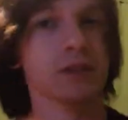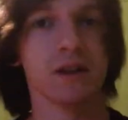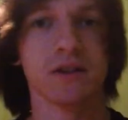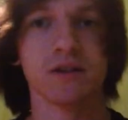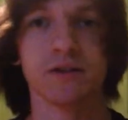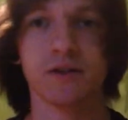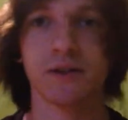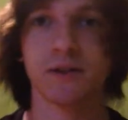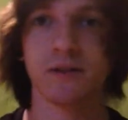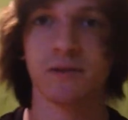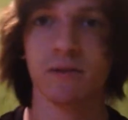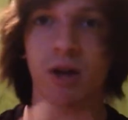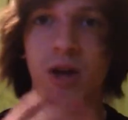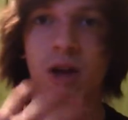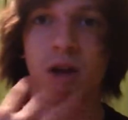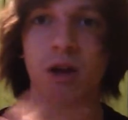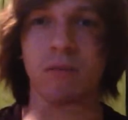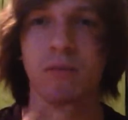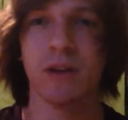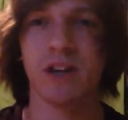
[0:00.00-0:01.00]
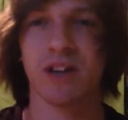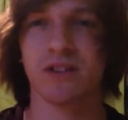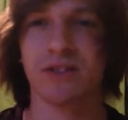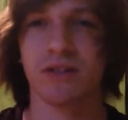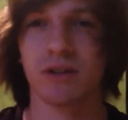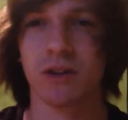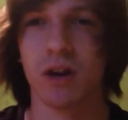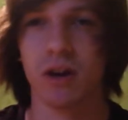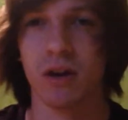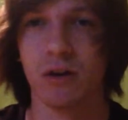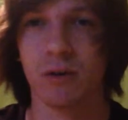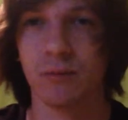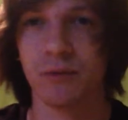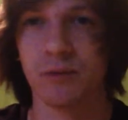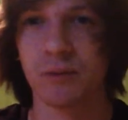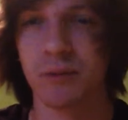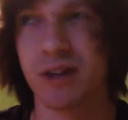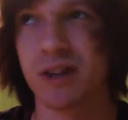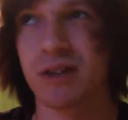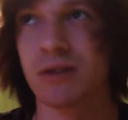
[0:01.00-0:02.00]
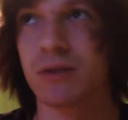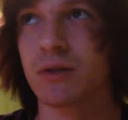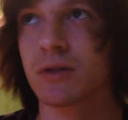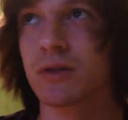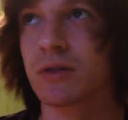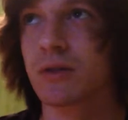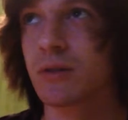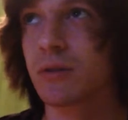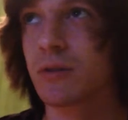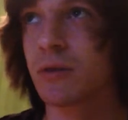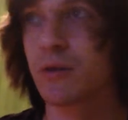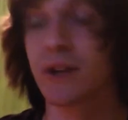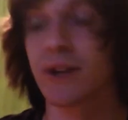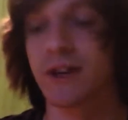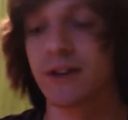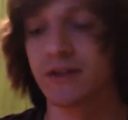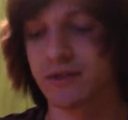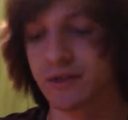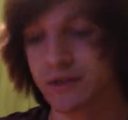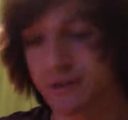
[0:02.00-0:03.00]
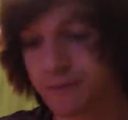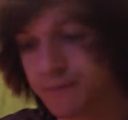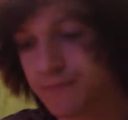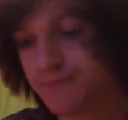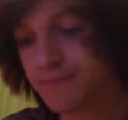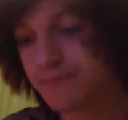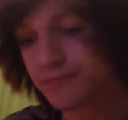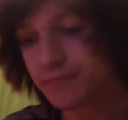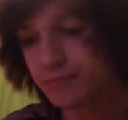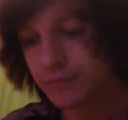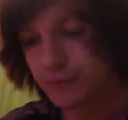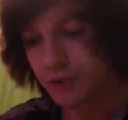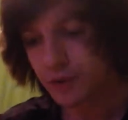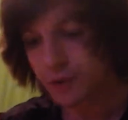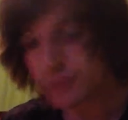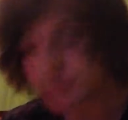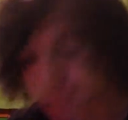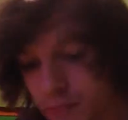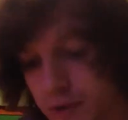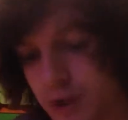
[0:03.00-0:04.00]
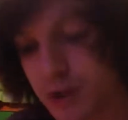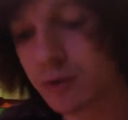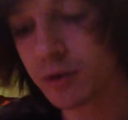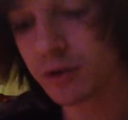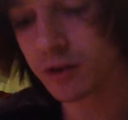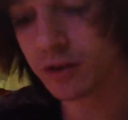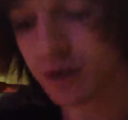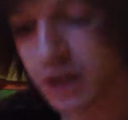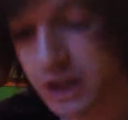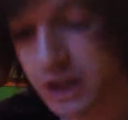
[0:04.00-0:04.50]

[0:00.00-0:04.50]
just painted the gums, make it look a little more nasty. So anyway,